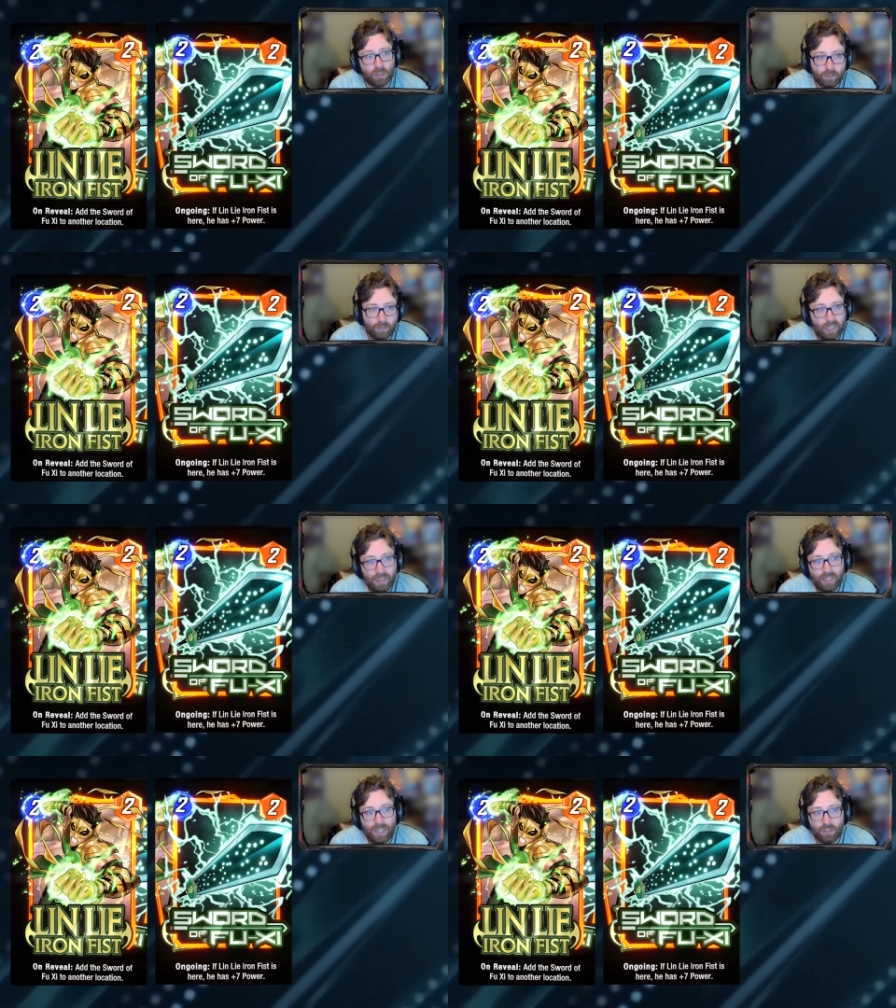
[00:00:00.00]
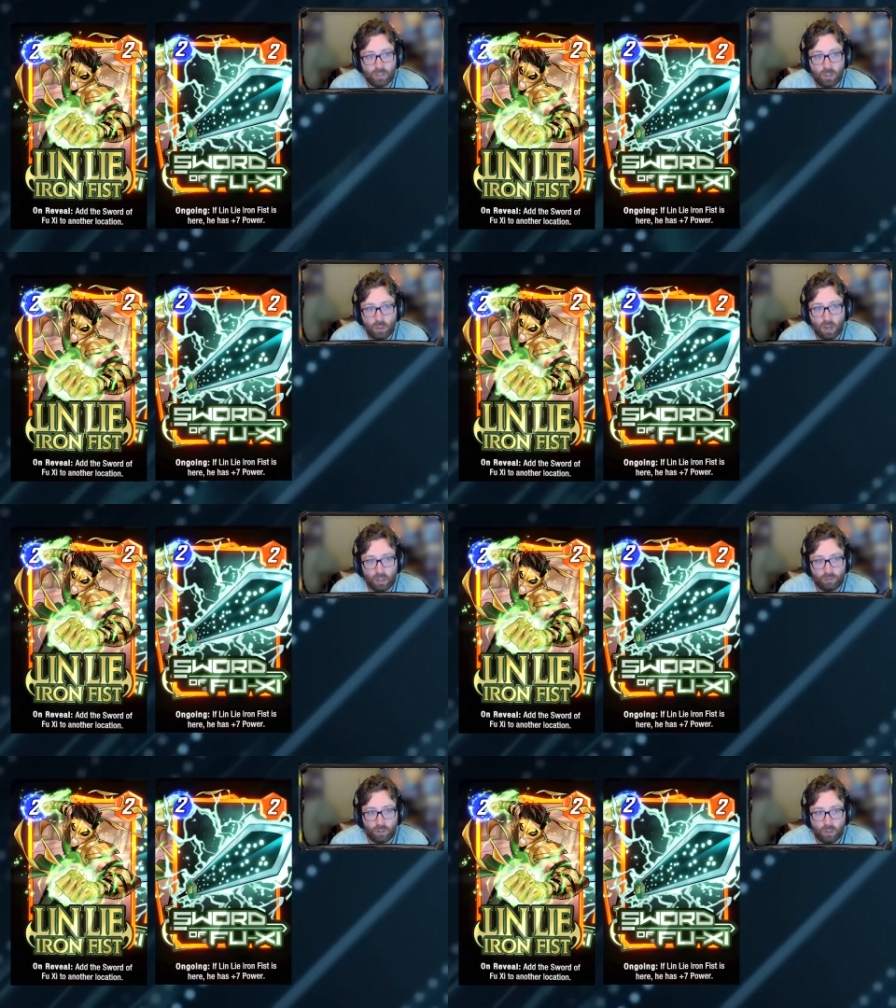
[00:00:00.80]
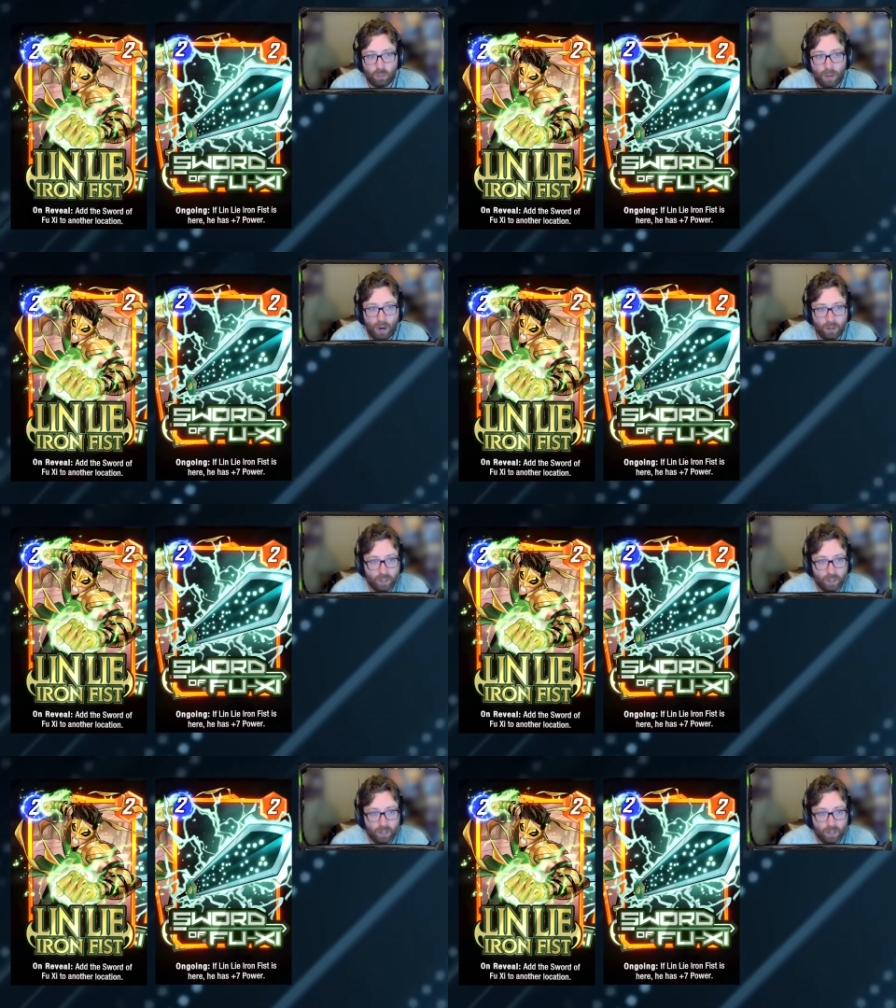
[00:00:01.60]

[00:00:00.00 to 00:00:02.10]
Lin Lie is a 2 cost for 2 power,